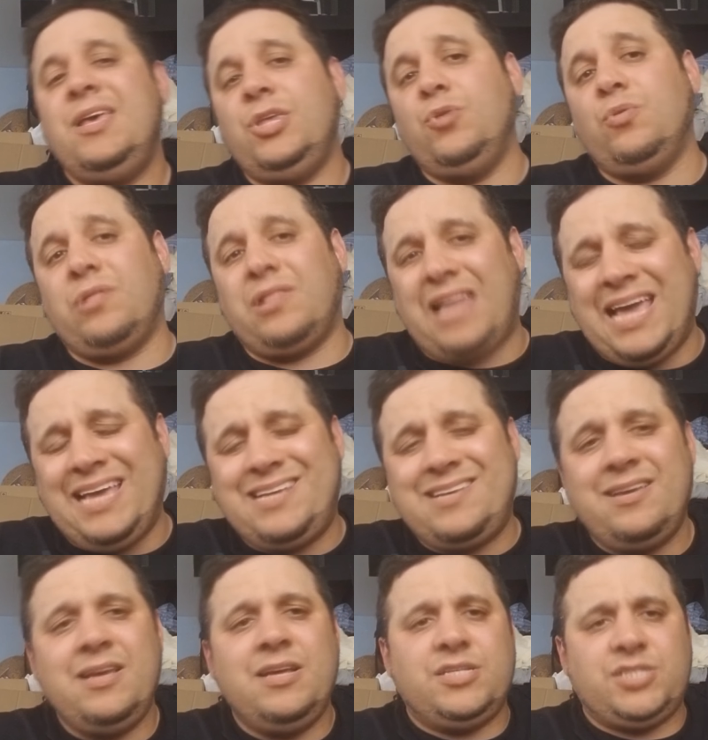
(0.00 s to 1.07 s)
you like,
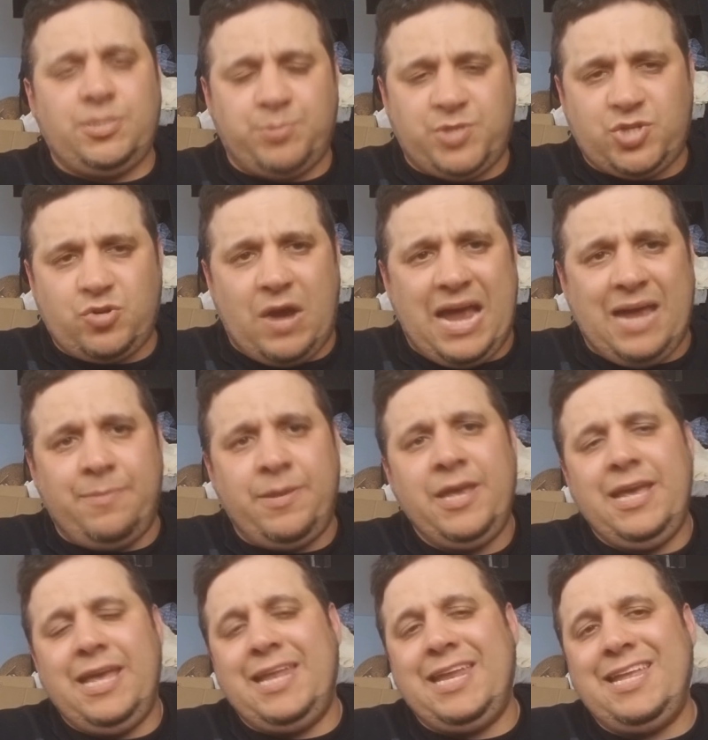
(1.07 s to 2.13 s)
subscribe,
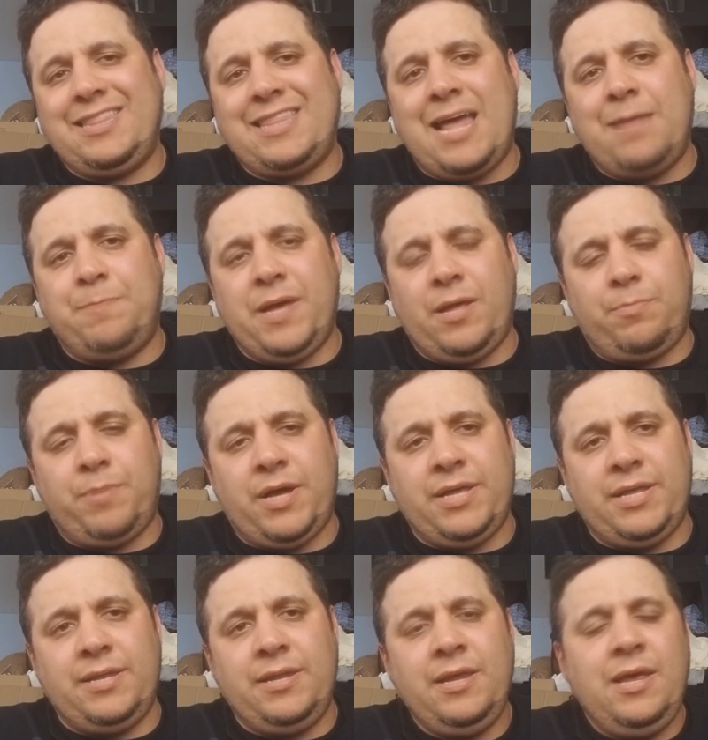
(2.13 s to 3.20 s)
and hit that bell
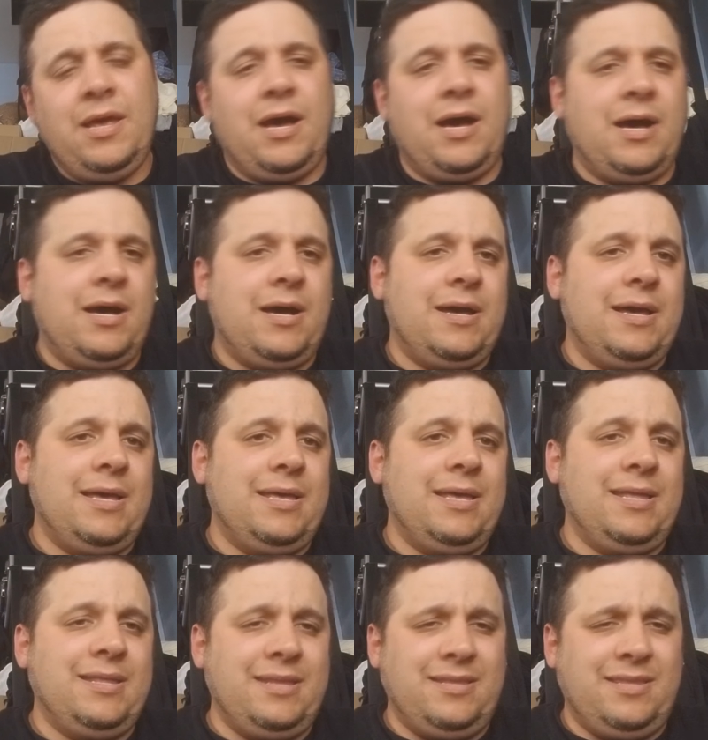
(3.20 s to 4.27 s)
button. Uh,
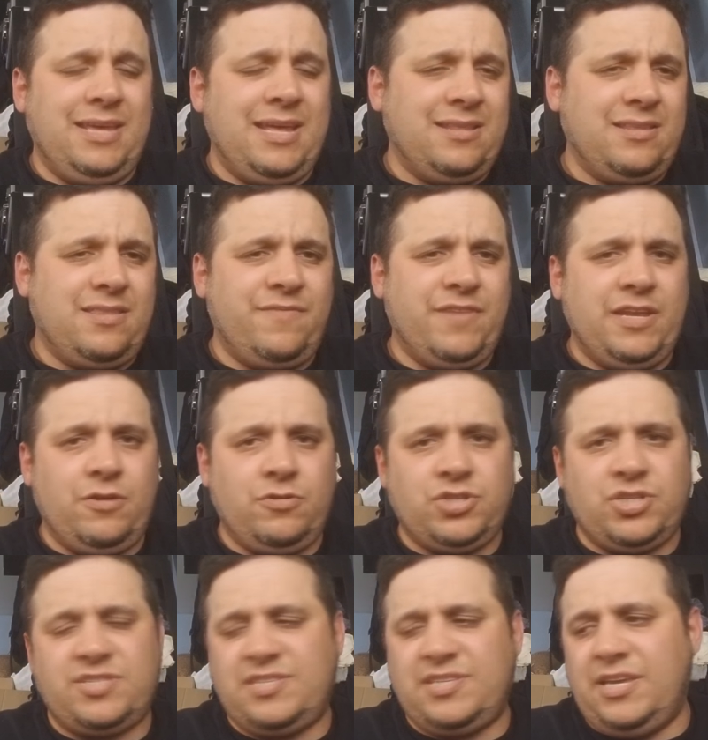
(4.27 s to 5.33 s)
and in the end of the video,
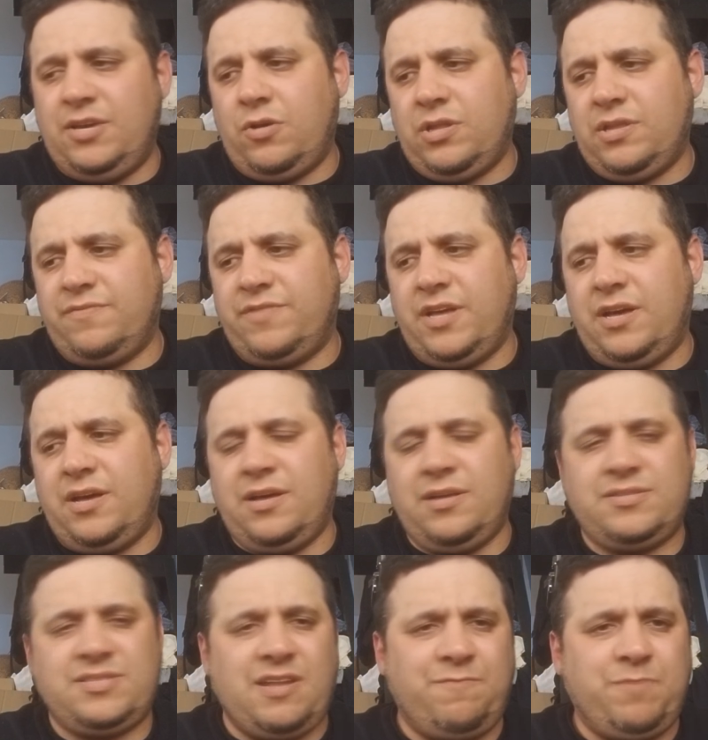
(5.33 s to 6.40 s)
just see all of the
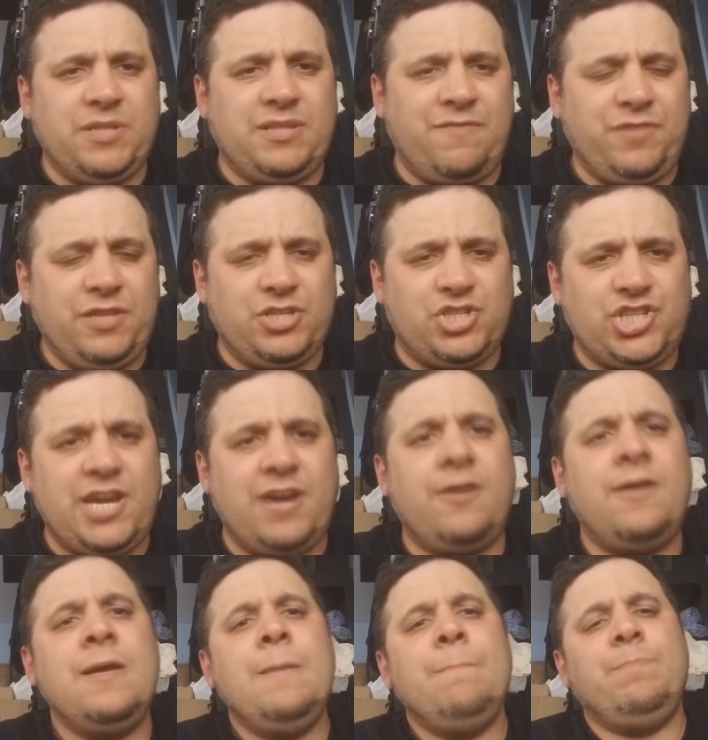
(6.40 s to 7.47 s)
stuff. But definitely
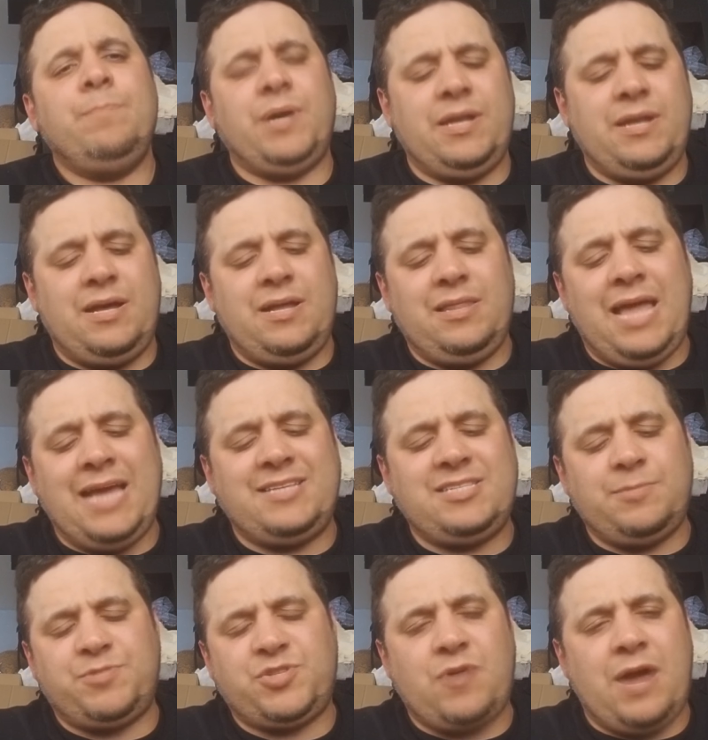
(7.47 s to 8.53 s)
share. But uh, like,
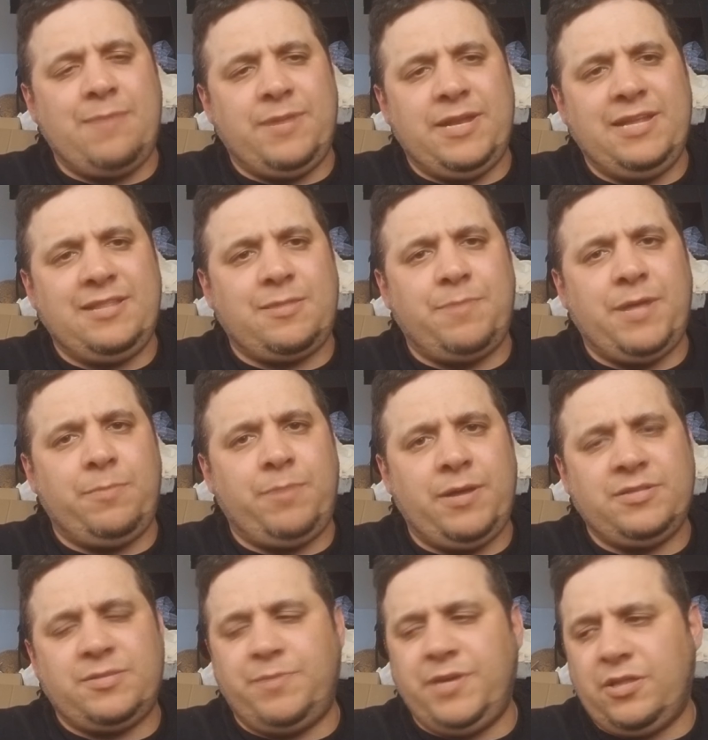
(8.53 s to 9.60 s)
subscribe, and hit the bell
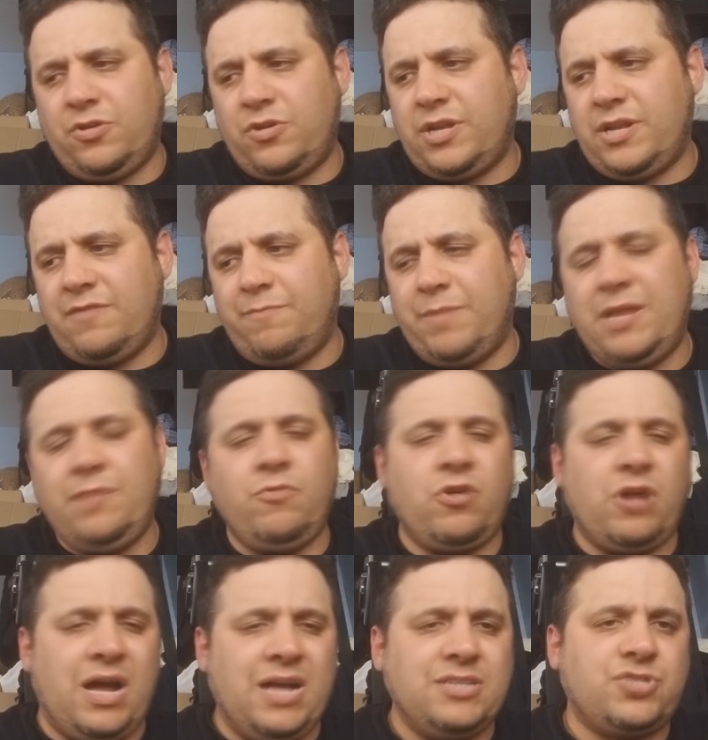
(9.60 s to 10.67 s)
button to be alerted of many
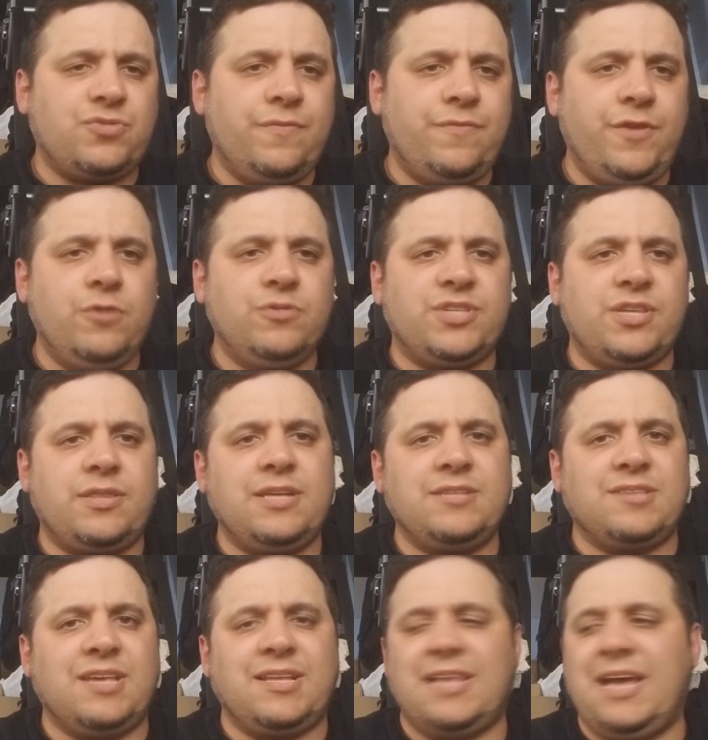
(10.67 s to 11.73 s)
more honest reviews and
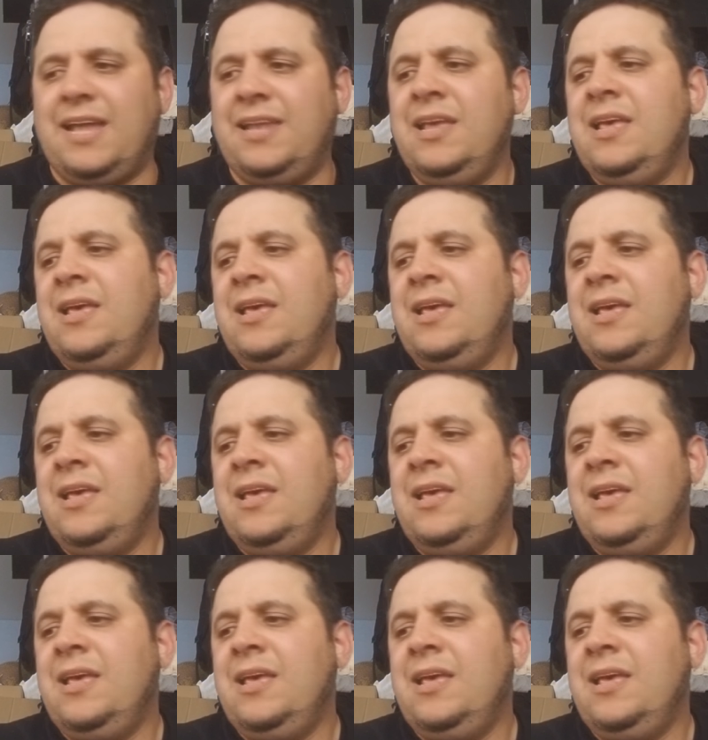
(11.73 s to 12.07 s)
things like that.